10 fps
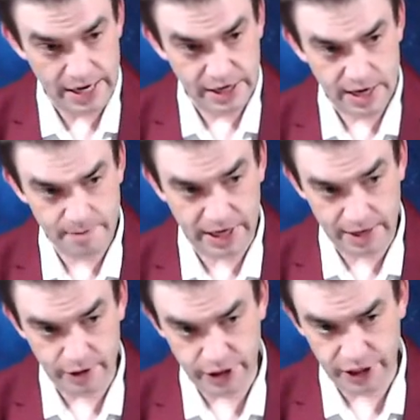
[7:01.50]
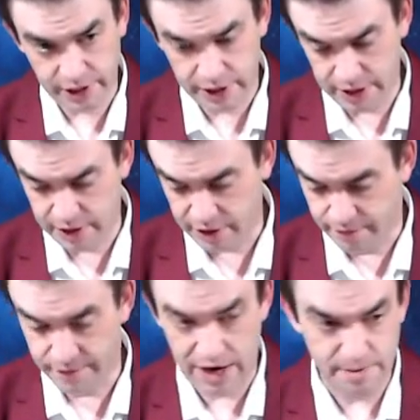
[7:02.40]
incoming energy in the
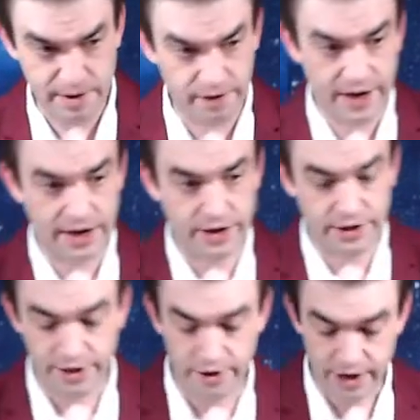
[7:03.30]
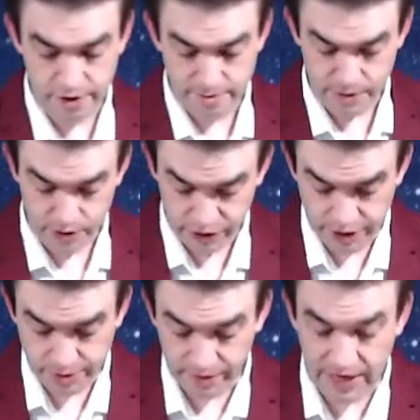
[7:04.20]
environmental factors and your inner
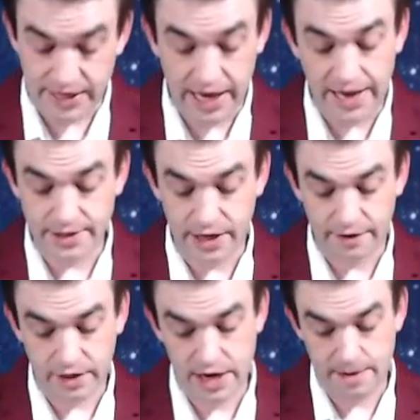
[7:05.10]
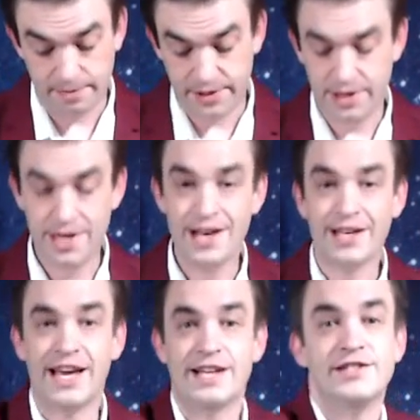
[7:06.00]
emotions. We've got the Ace of Cups,
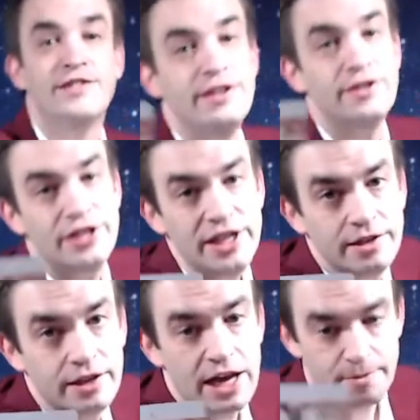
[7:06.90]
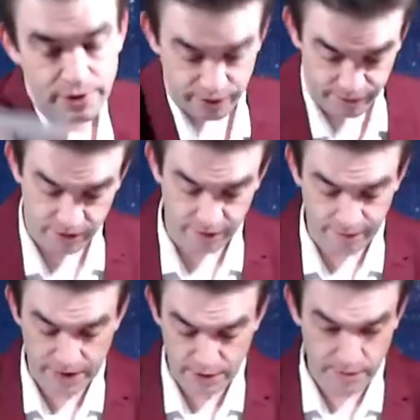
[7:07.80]
Cancer energy, and a beautiful little
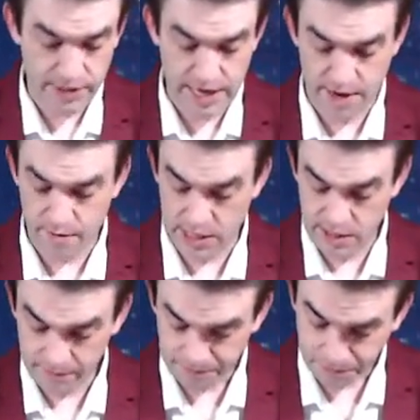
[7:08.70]
fountain with that one.